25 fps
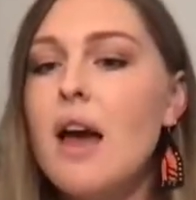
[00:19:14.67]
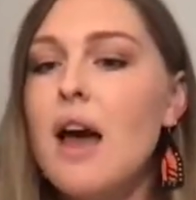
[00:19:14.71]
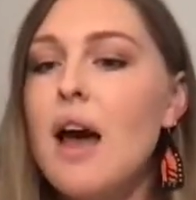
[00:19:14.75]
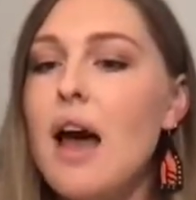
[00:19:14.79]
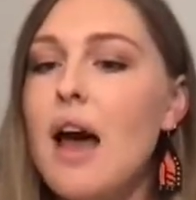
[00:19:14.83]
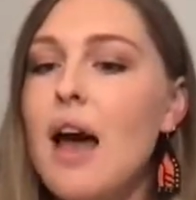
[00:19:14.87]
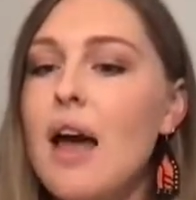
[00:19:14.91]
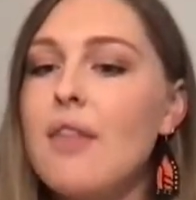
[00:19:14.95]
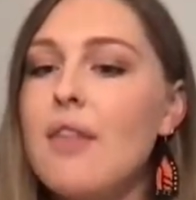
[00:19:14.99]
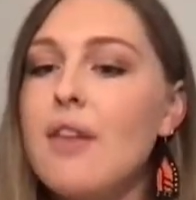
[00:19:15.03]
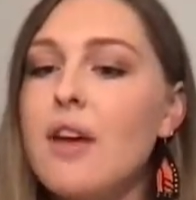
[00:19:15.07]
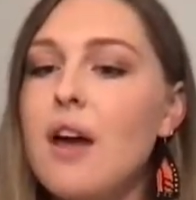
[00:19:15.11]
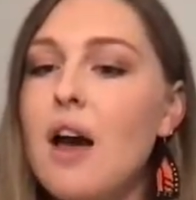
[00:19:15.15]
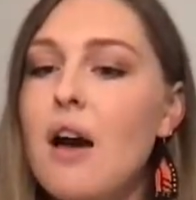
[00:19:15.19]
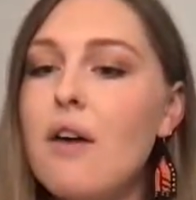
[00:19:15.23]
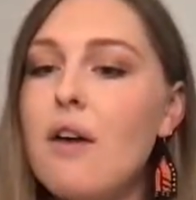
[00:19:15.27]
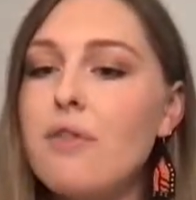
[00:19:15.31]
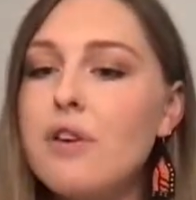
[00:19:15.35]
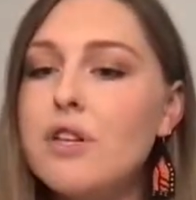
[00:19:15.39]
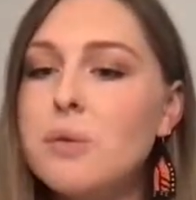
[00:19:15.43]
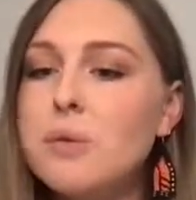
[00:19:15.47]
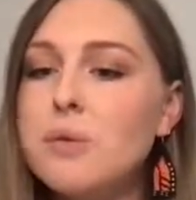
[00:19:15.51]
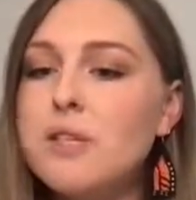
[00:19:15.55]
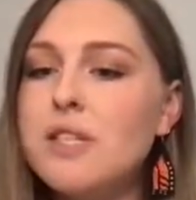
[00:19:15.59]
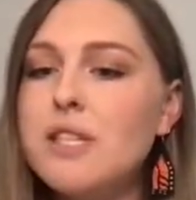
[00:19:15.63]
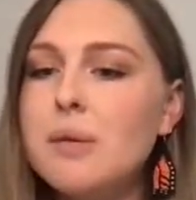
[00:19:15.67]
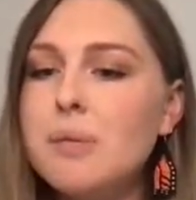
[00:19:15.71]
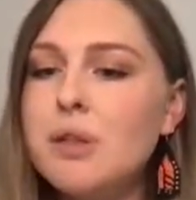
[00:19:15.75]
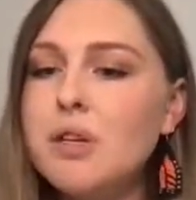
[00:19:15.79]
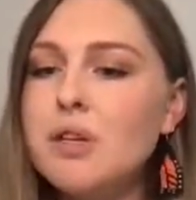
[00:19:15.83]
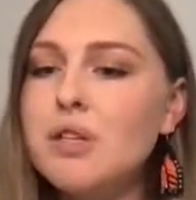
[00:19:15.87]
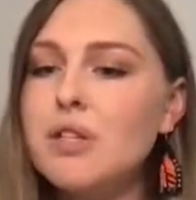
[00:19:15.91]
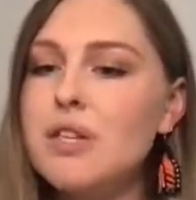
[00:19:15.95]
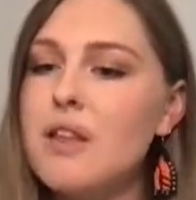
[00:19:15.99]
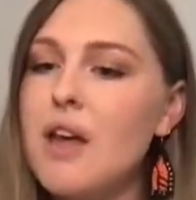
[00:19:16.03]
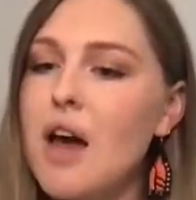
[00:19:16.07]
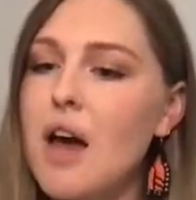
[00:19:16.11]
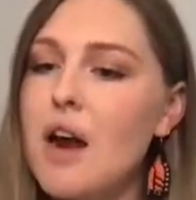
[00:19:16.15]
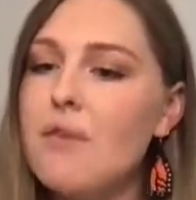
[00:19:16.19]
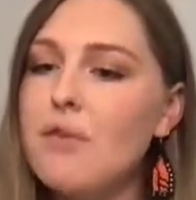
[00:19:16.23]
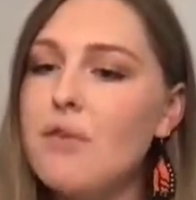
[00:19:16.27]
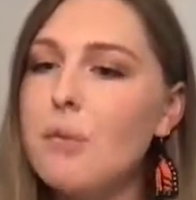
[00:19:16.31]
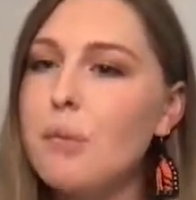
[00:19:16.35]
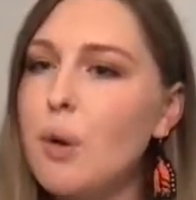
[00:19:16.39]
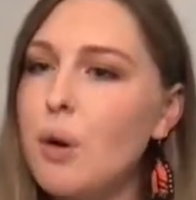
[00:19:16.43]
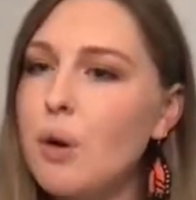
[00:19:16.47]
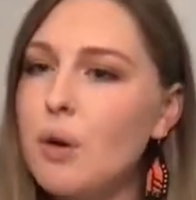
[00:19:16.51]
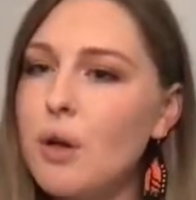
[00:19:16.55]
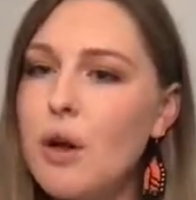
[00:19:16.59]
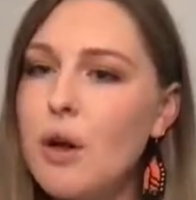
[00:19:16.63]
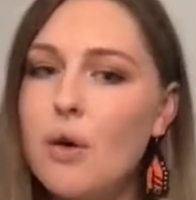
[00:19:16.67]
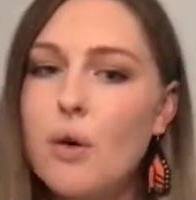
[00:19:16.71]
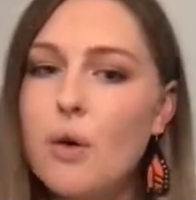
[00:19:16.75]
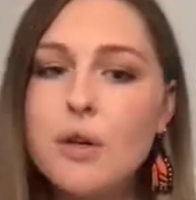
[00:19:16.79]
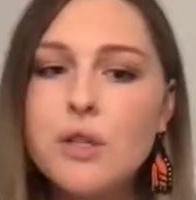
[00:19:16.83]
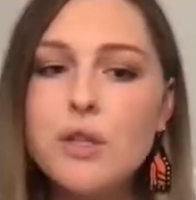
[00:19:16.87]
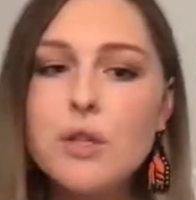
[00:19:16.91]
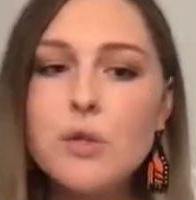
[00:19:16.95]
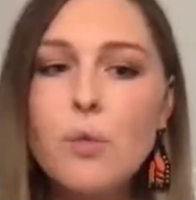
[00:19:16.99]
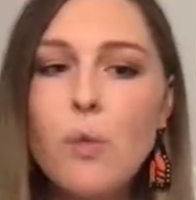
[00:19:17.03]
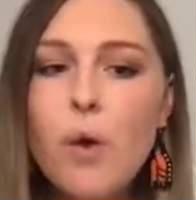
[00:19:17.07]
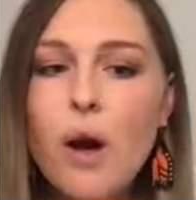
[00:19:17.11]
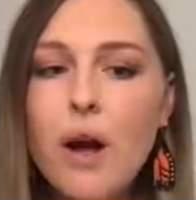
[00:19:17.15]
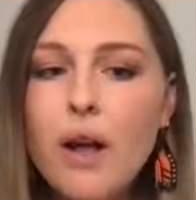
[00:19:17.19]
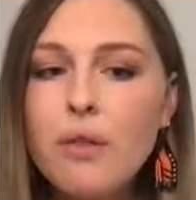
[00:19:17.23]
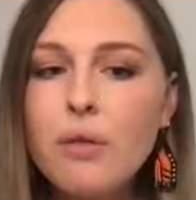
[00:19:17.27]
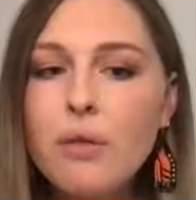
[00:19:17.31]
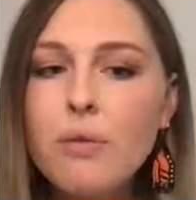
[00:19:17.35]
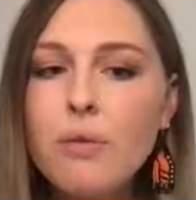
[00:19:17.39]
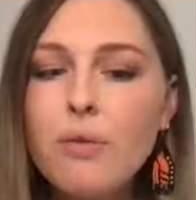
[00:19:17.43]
The coverage was similar to that of Ebola or swine